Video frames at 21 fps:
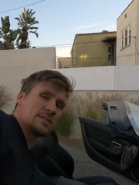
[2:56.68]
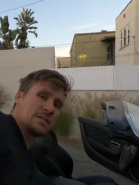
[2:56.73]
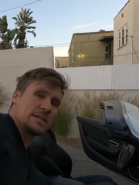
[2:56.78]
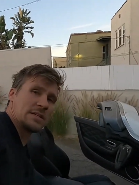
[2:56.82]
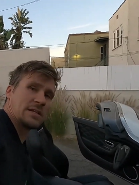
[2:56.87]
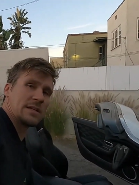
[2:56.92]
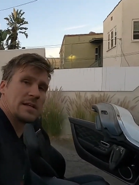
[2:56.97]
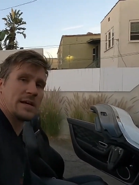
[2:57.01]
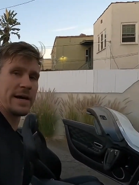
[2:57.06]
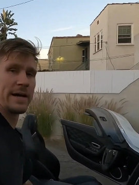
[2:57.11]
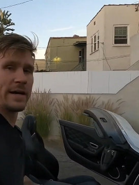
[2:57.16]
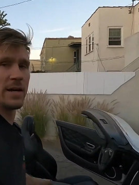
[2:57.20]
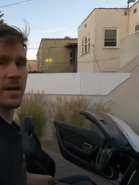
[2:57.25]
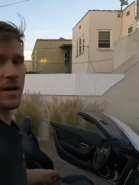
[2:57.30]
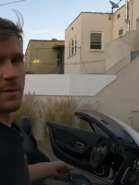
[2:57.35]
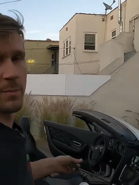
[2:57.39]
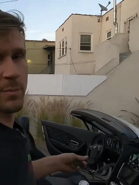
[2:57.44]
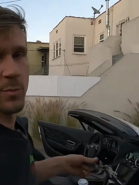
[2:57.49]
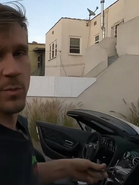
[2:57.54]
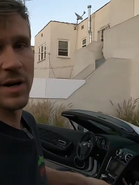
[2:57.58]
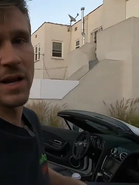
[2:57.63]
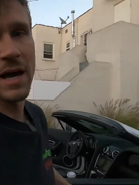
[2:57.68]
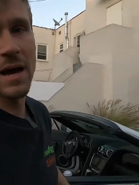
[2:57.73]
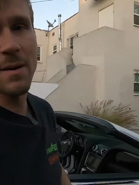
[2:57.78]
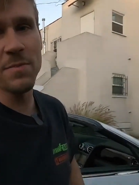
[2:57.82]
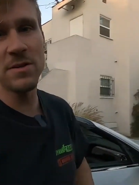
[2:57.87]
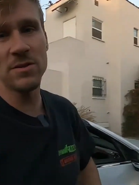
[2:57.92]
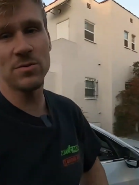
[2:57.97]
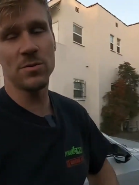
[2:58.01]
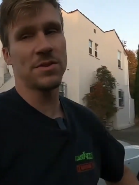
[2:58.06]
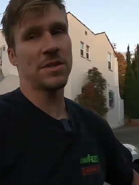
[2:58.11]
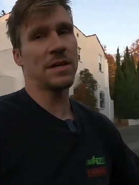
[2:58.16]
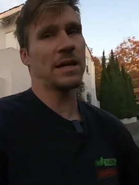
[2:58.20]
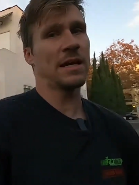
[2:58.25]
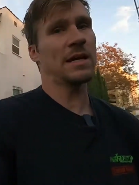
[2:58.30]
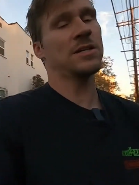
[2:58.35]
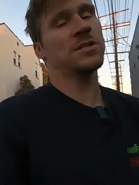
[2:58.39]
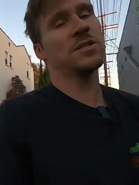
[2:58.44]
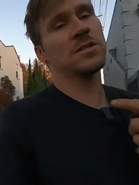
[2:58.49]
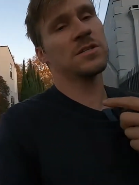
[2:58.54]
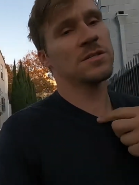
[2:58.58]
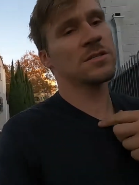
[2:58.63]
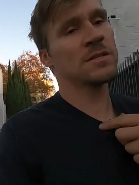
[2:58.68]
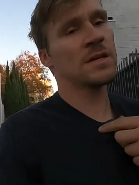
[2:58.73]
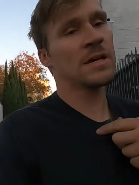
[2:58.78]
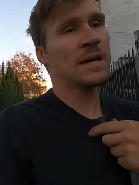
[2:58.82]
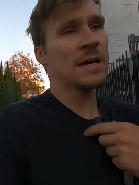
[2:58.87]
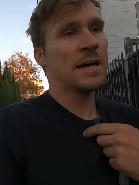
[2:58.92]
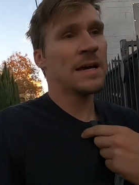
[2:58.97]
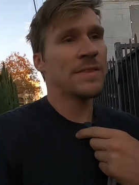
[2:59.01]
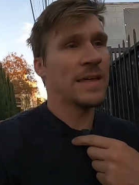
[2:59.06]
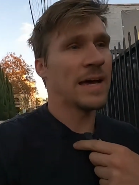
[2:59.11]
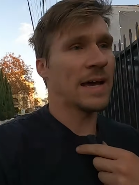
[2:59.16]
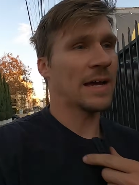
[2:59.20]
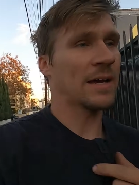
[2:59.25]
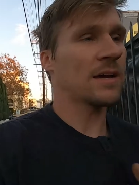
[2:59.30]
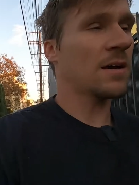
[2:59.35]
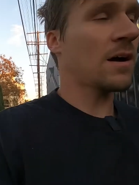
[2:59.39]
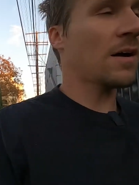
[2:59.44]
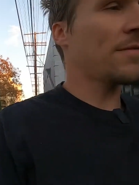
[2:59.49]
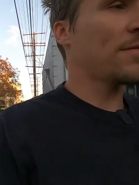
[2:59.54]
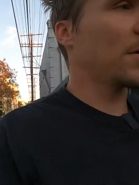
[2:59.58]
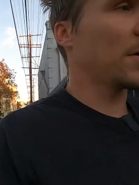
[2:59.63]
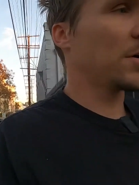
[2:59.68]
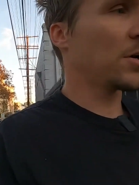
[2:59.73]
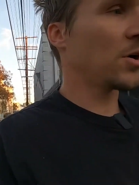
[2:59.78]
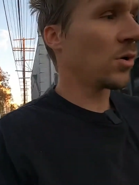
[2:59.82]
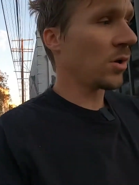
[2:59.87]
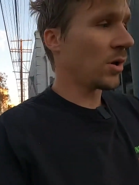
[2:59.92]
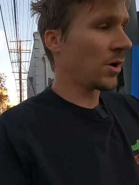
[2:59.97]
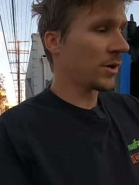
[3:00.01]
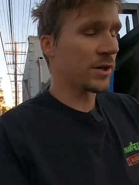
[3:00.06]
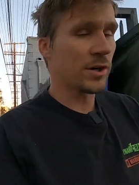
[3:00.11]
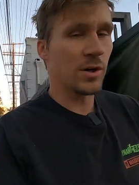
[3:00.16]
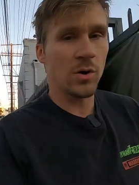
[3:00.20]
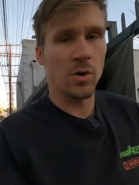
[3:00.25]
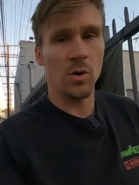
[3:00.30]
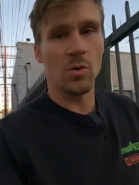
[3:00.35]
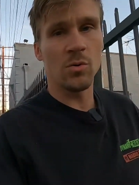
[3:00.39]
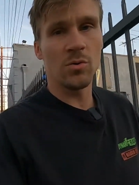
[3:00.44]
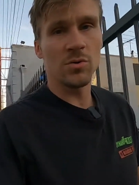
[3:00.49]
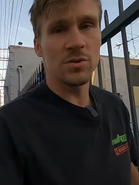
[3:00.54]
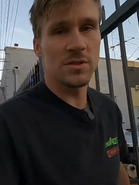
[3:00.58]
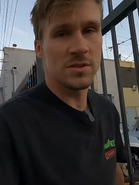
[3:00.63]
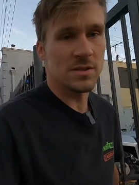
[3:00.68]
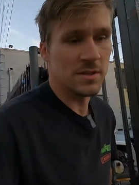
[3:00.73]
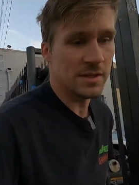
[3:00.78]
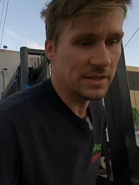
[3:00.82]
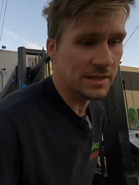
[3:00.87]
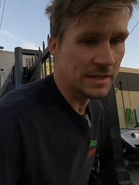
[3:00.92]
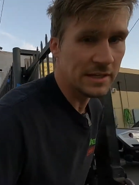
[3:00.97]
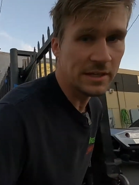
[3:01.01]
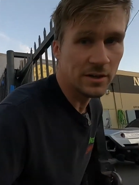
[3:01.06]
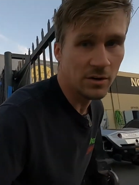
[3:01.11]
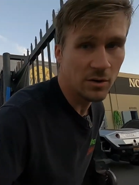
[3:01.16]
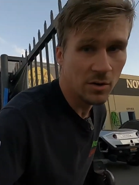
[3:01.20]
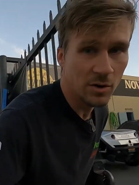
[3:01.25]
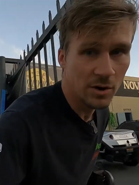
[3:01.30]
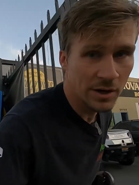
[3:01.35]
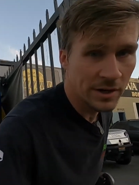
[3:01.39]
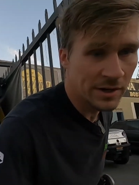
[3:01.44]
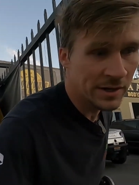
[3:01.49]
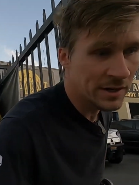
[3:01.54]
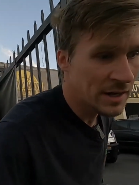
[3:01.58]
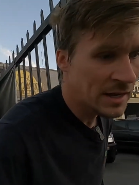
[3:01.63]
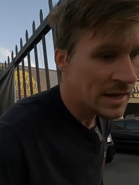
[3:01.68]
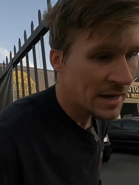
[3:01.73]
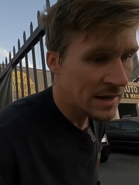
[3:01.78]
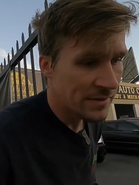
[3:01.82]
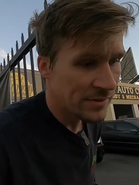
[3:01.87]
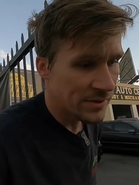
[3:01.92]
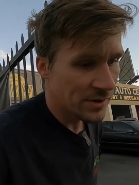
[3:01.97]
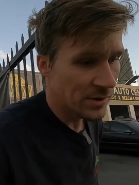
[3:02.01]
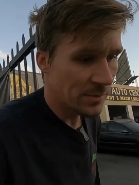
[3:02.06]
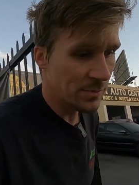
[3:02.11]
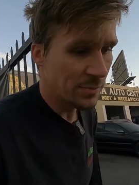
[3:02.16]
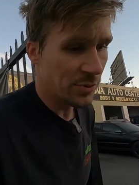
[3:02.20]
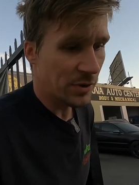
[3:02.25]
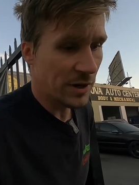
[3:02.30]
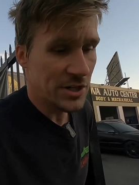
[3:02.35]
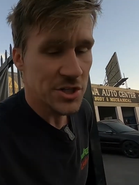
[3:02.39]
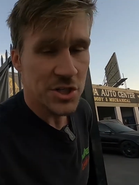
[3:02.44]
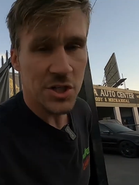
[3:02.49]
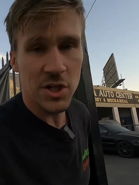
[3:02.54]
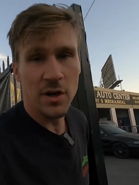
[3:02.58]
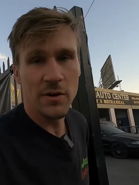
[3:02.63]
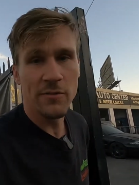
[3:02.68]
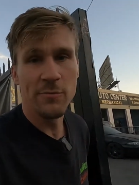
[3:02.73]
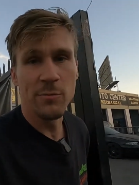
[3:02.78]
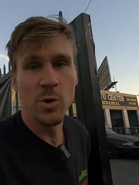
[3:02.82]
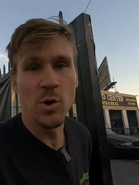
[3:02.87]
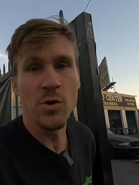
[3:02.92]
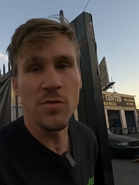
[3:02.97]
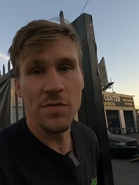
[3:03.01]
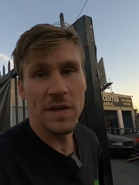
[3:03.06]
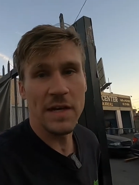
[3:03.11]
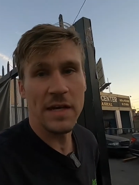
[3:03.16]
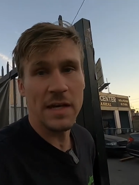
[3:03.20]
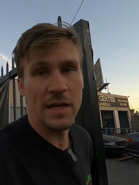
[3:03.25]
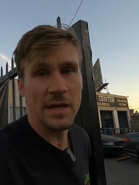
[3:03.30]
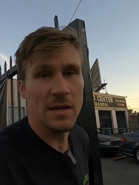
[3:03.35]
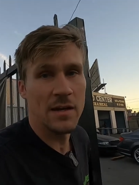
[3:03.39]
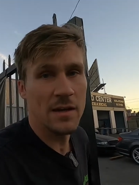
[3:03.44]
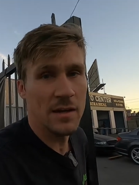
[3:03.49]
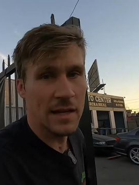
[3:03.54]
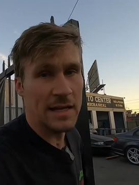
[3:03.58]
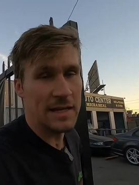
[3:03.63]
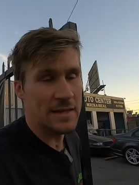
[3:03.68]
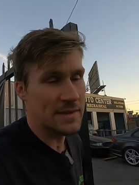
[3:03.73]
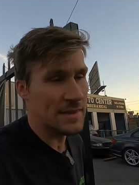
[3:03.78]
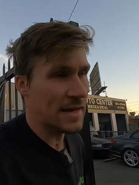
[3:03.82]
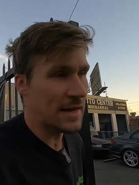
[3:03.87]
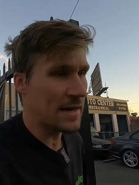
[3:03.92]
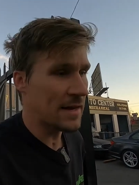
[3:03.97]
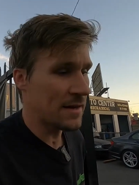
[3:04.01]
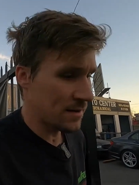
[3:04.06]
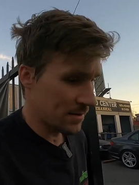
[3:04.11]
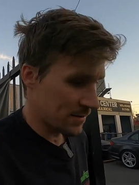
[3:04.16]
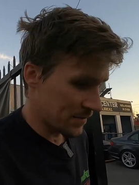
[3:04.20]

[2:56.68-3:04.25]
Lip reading: need to line up. What happens with age is that cover no longer holds the gear on. The pressure of moving it like that